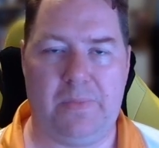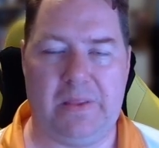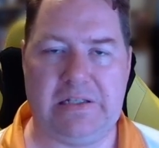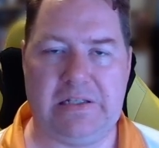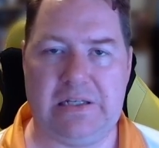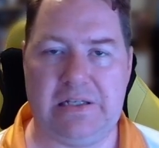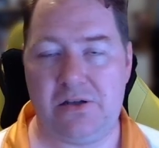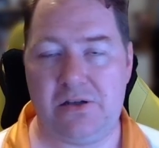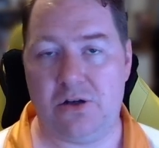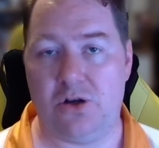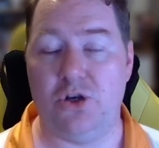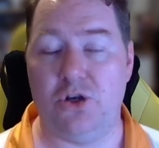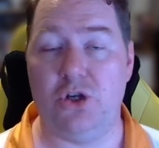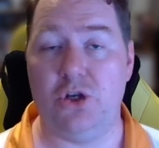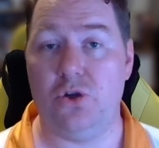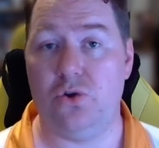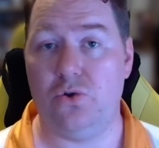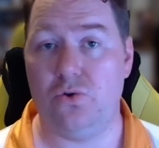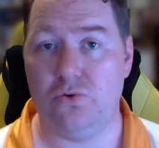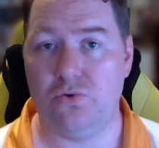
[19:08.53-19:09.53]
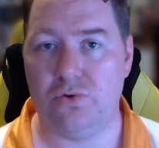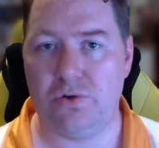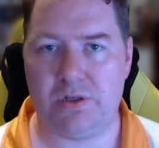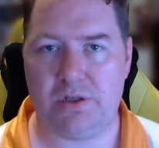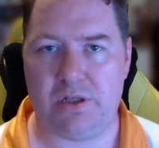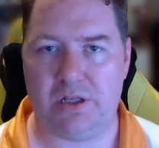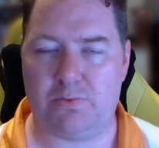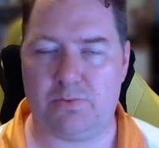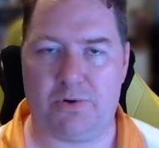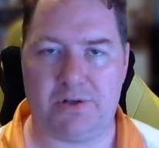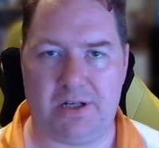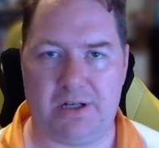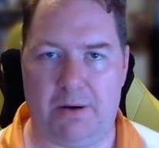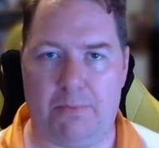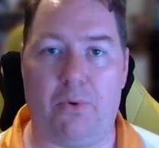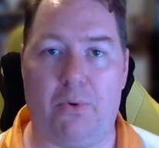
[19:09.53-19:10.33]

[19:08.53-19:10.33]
This isn't news. This wasn't a